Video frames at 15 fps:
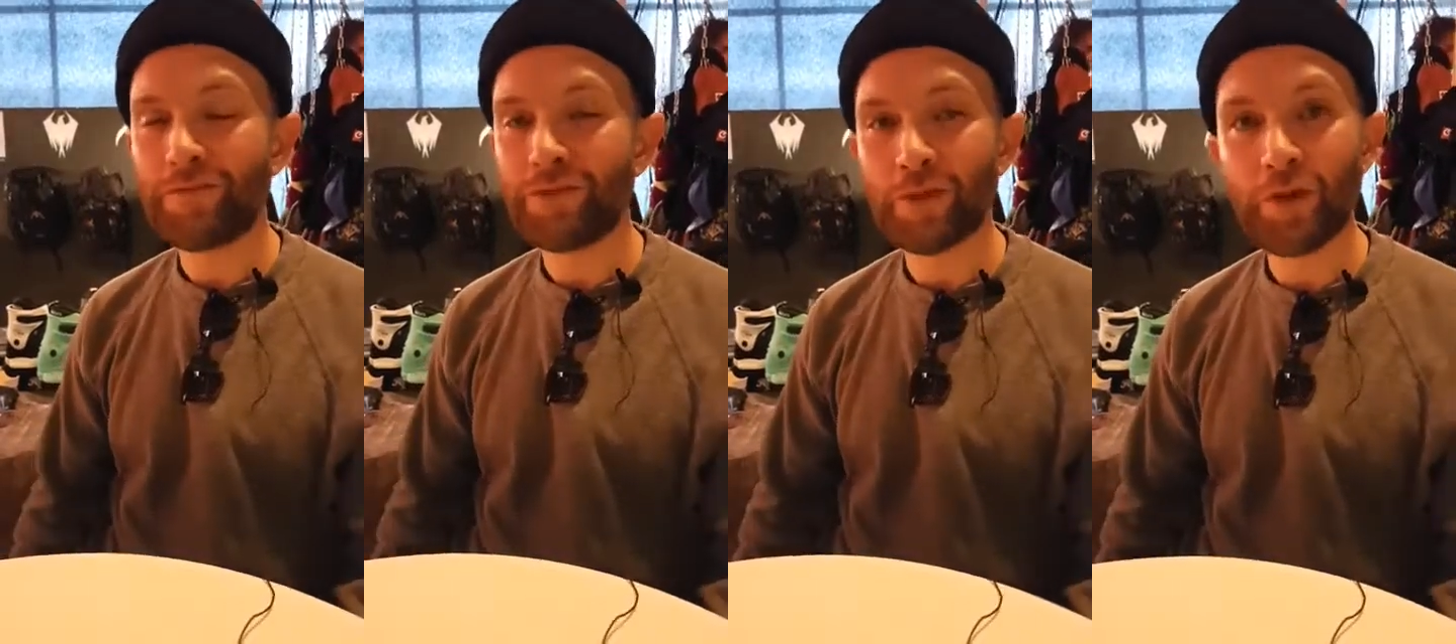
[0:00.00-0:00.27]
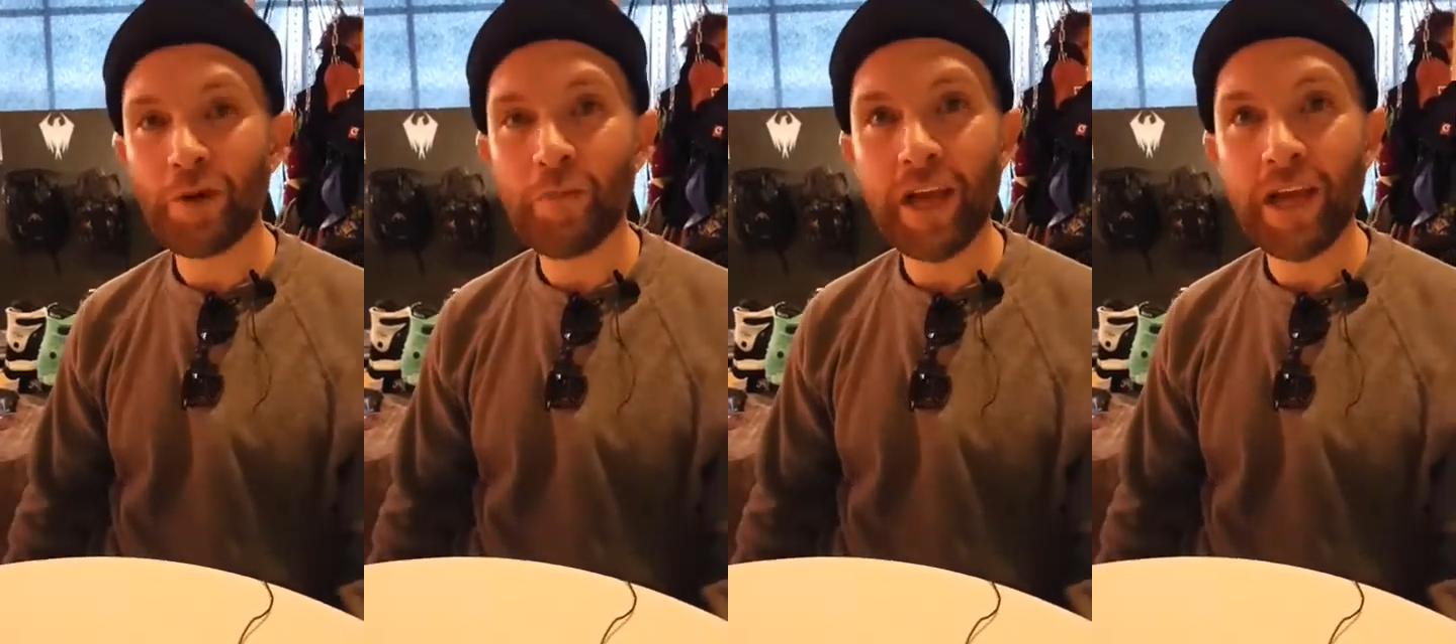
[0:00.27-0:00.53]

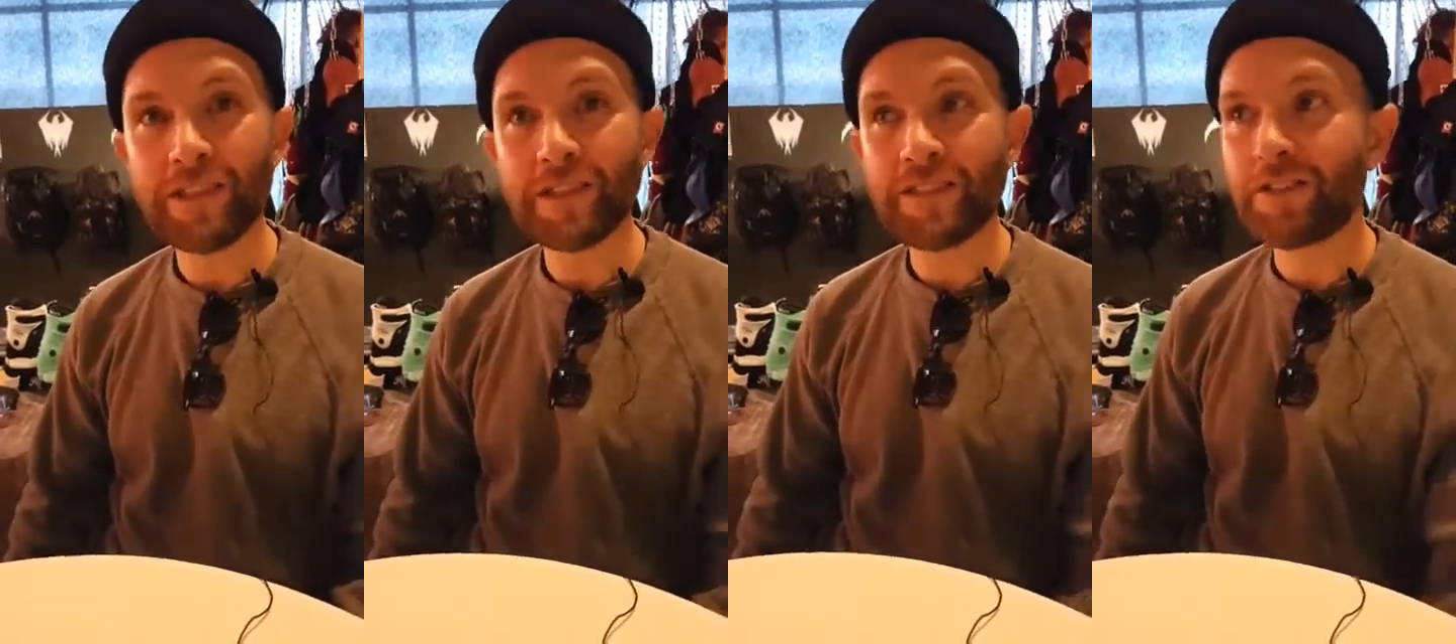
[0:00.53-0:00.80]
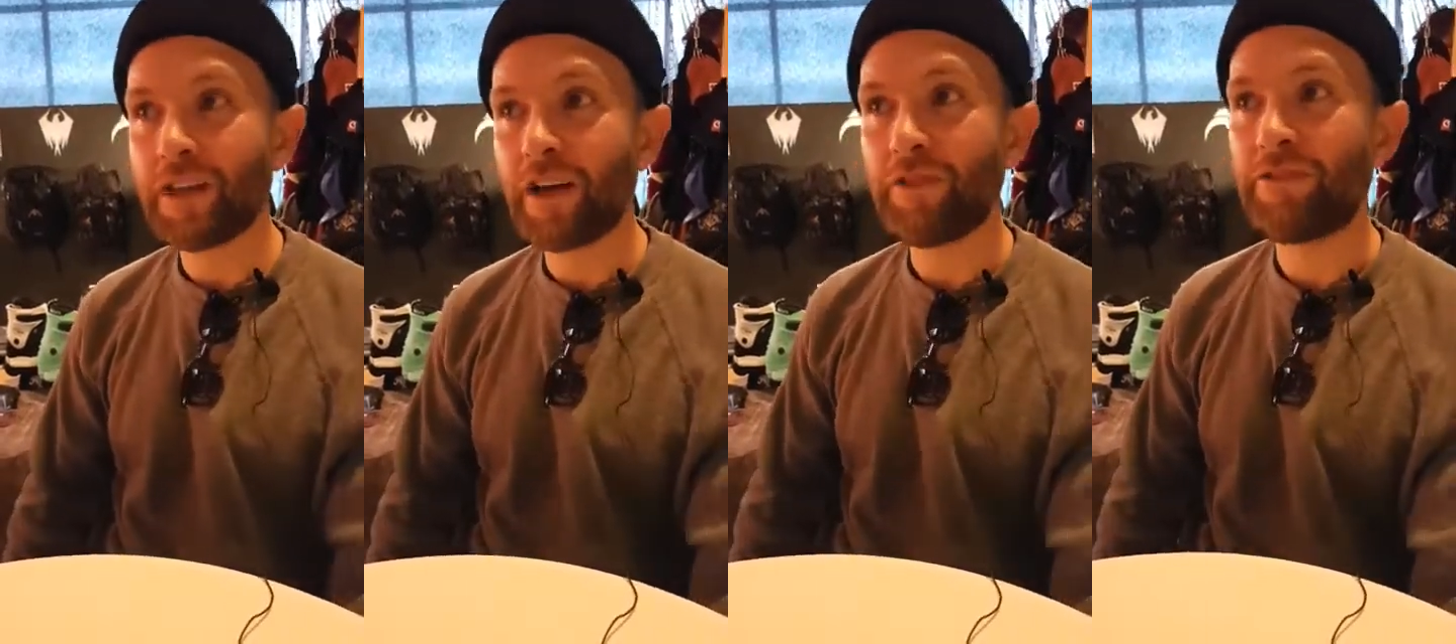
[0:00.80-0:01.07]
doing amazing
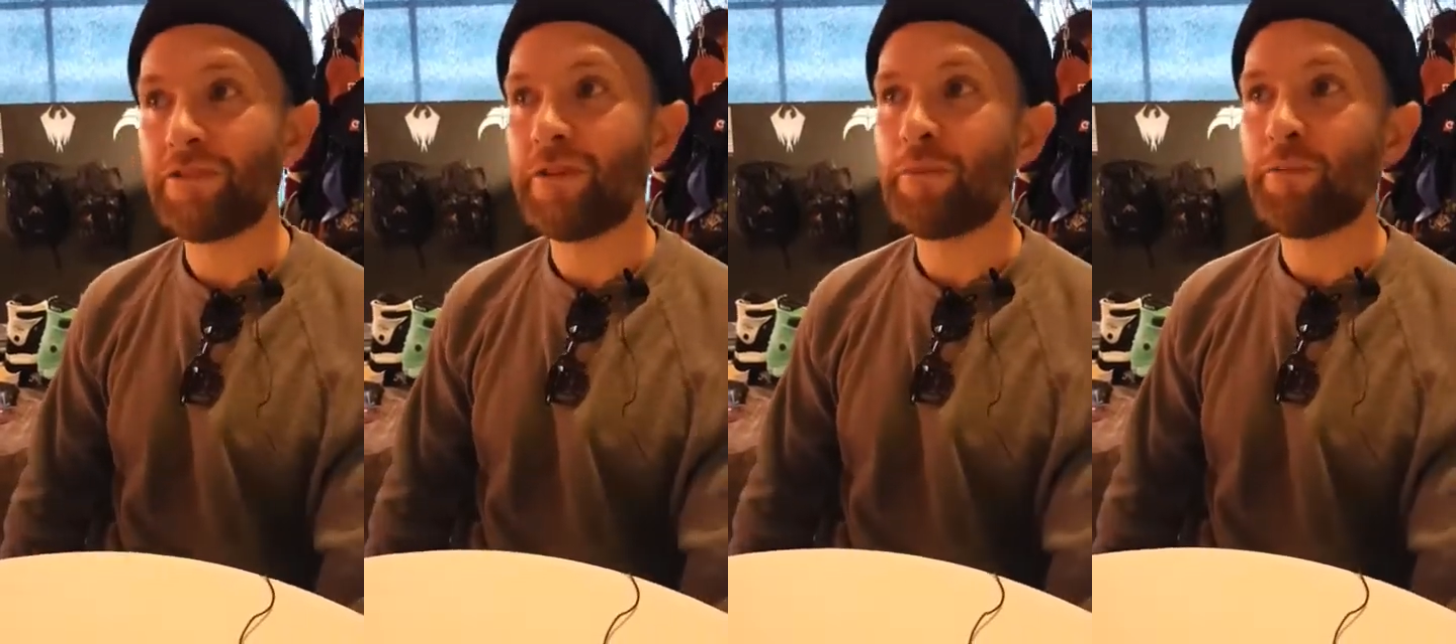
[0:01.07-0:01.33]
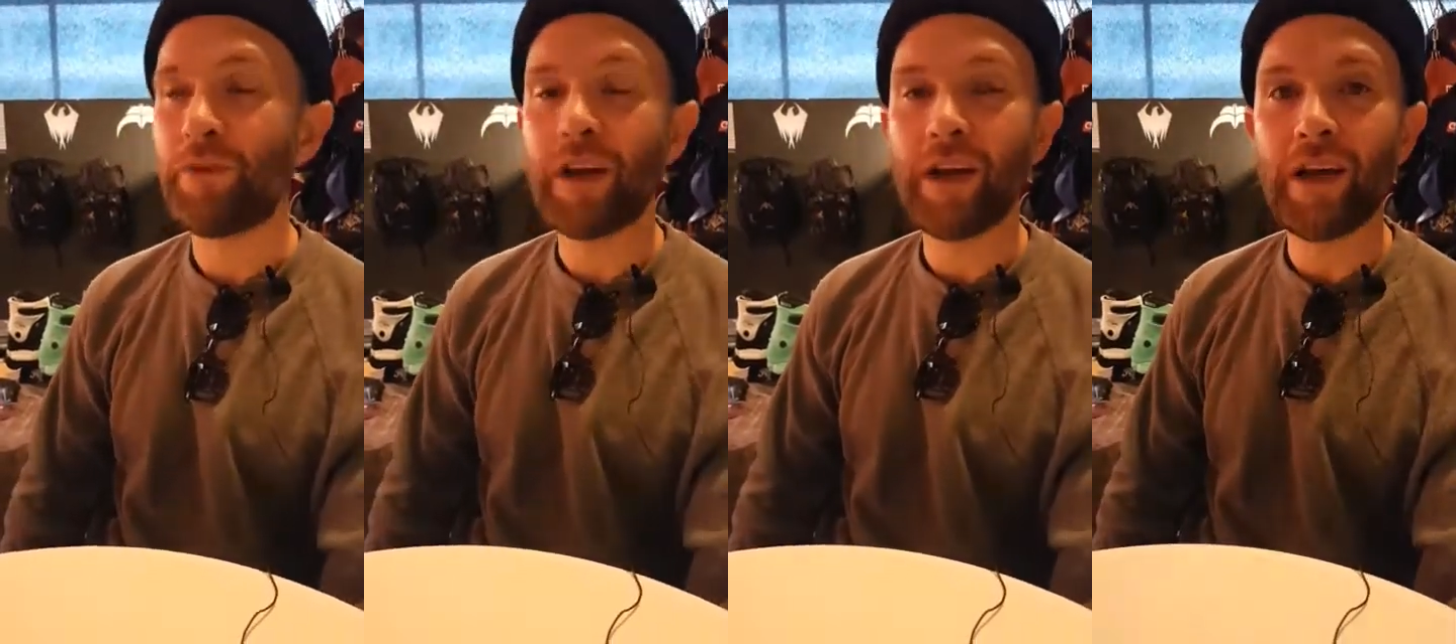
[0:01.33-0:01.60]
stuff,
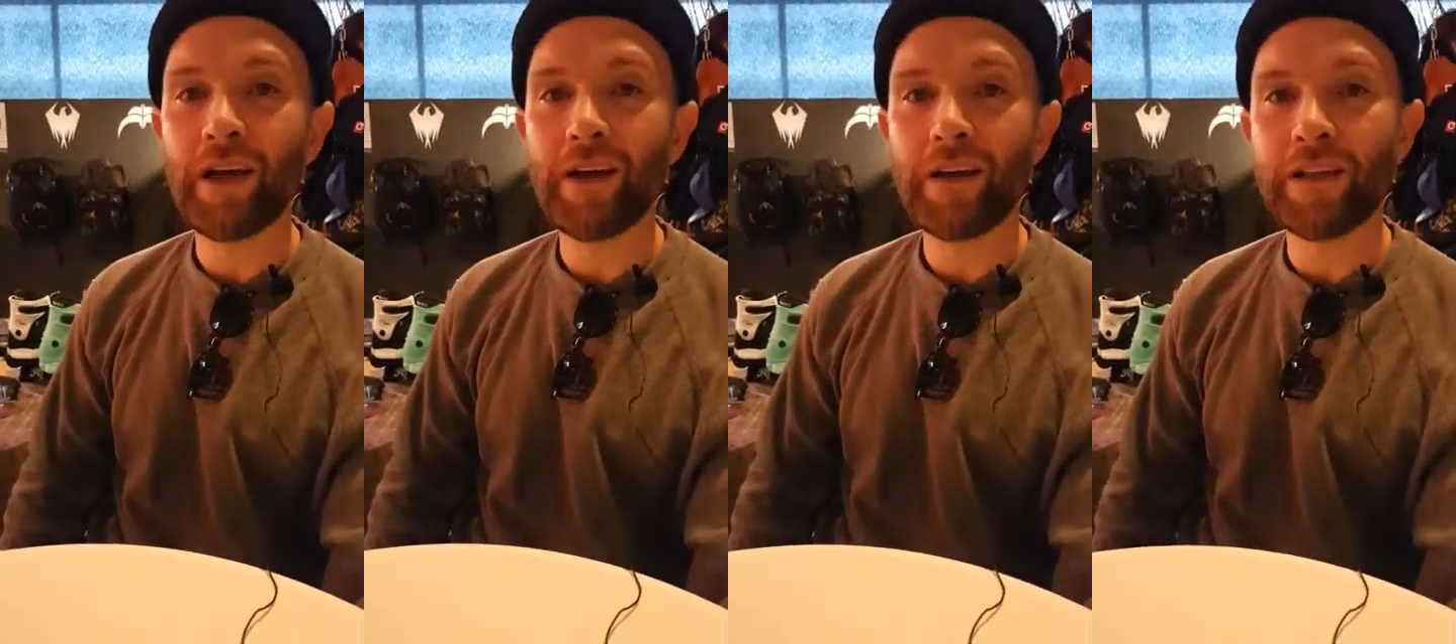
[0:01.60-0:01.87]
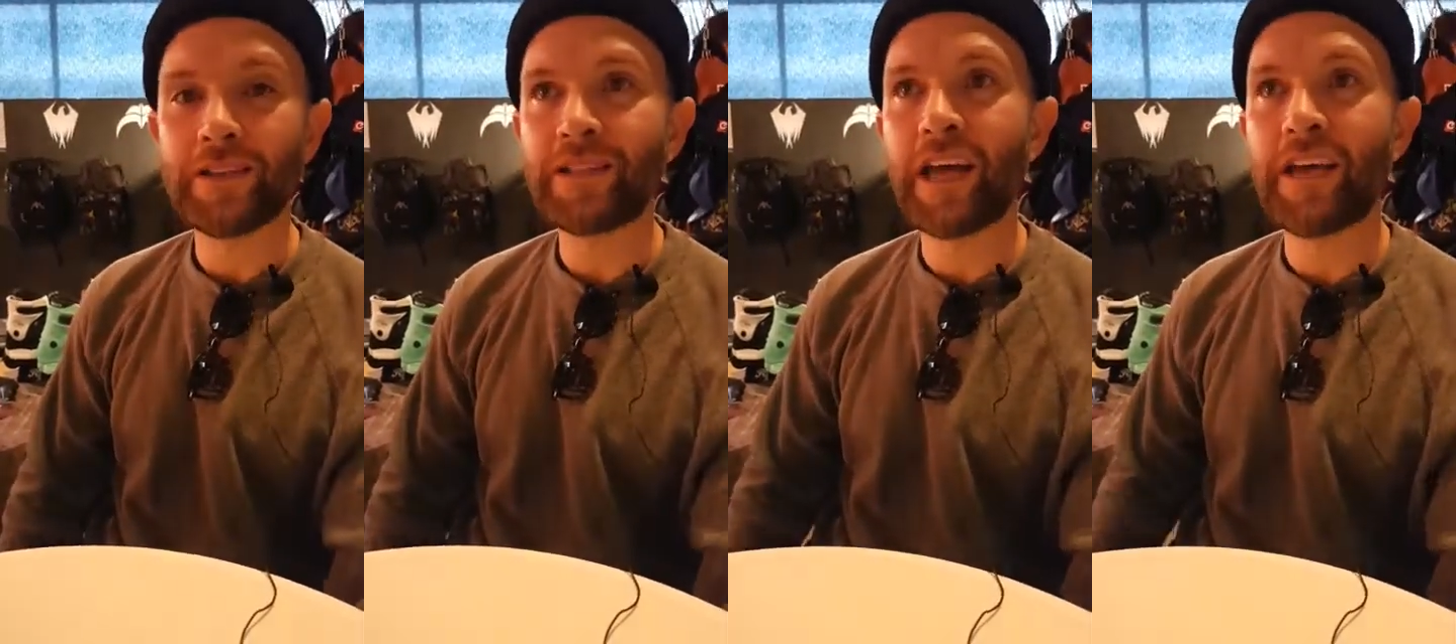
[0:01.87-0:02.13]
but
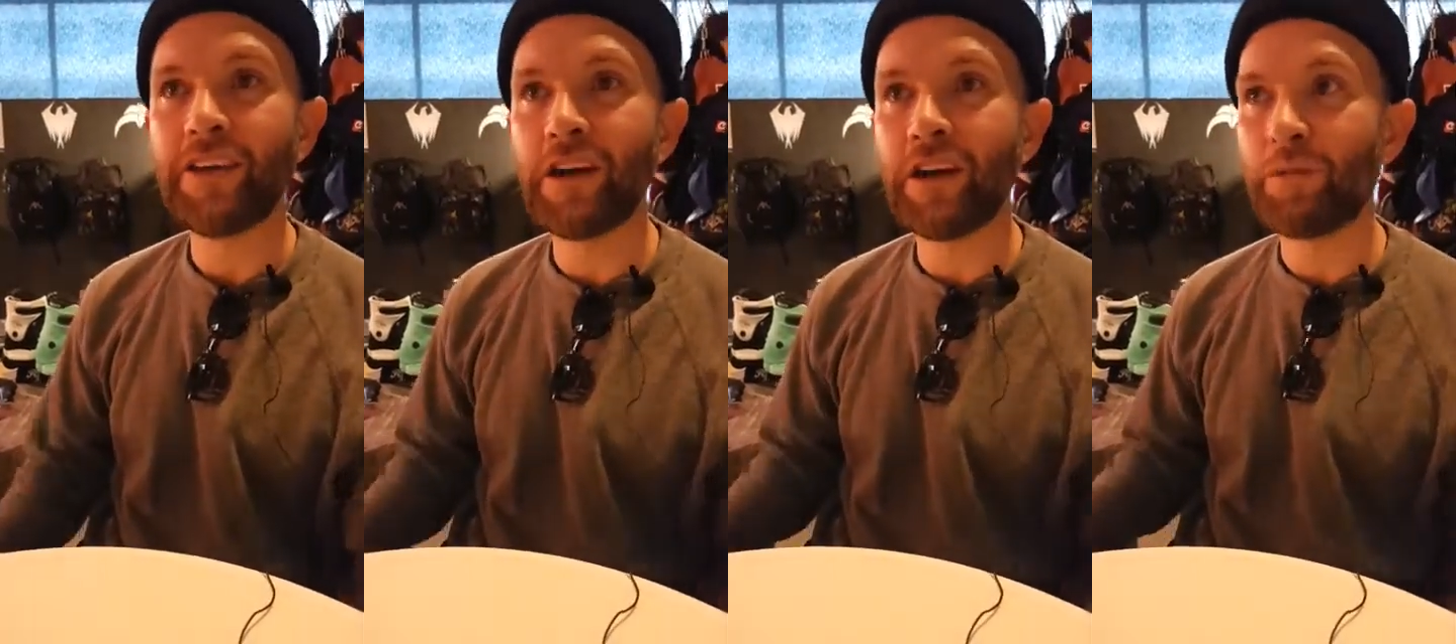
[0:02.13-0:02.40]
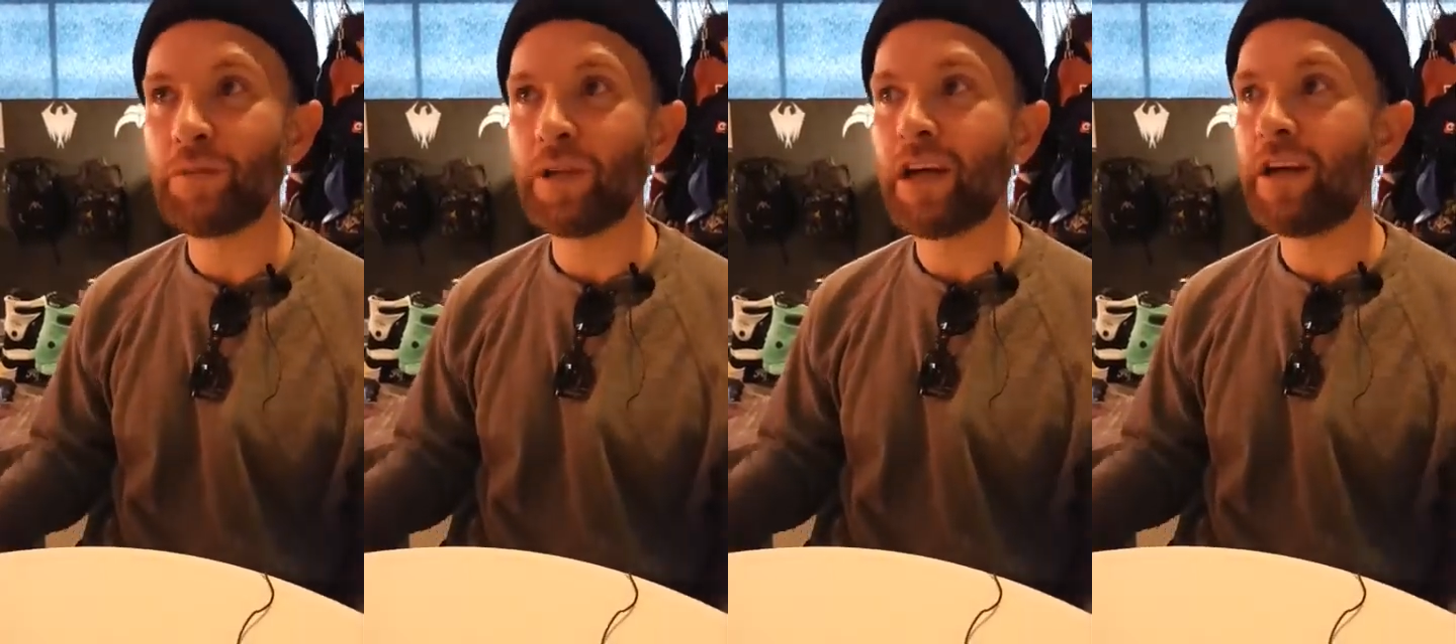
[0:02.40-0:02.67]
it's that
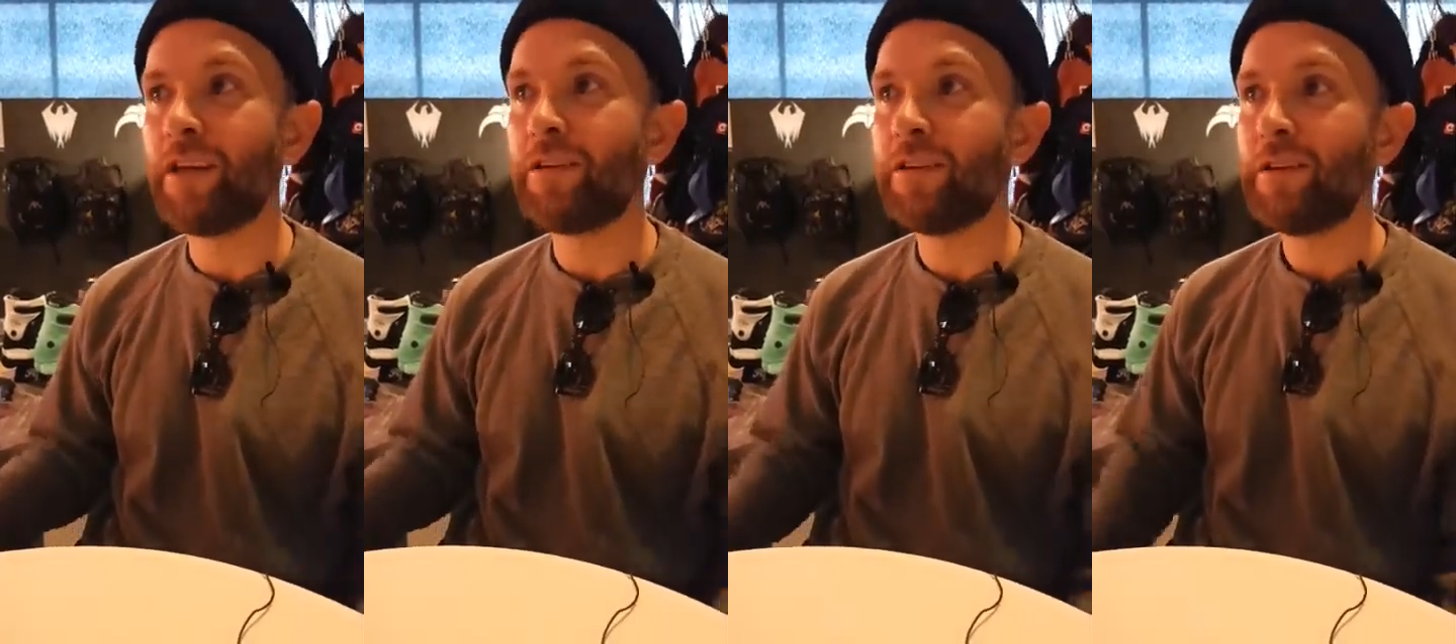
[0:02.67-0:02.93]
young blood